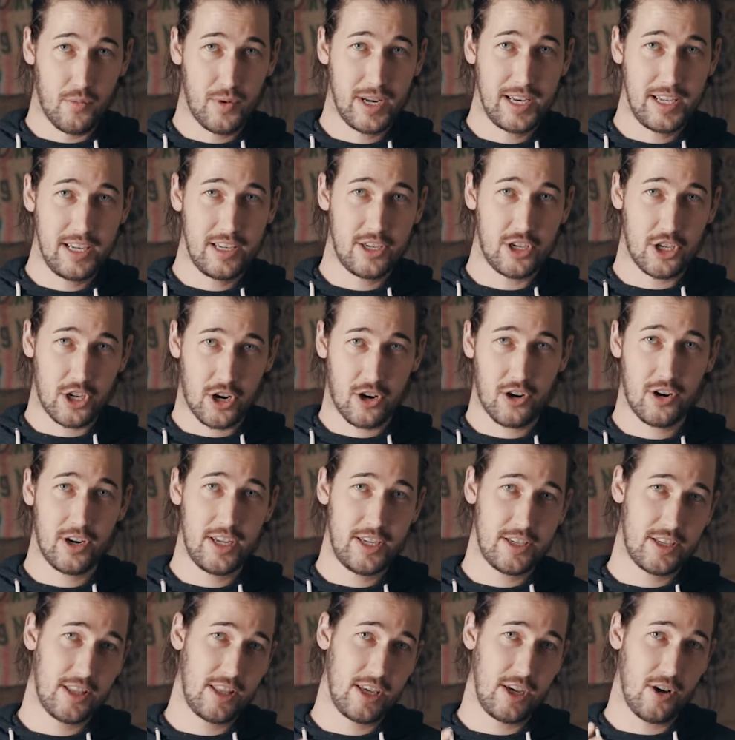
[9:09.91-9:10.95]
We need to turn
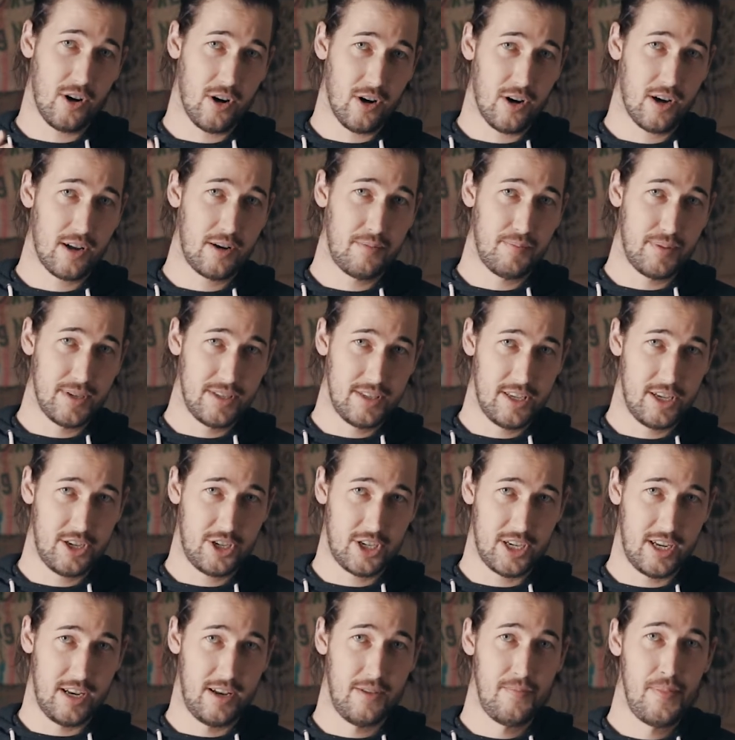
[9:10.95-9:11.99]
it to the on
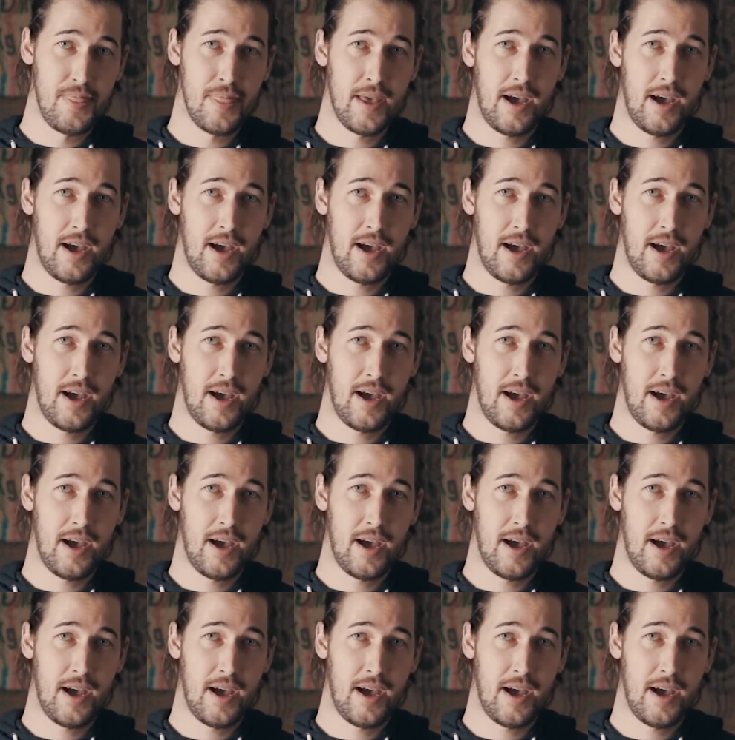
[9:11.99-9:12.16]
position,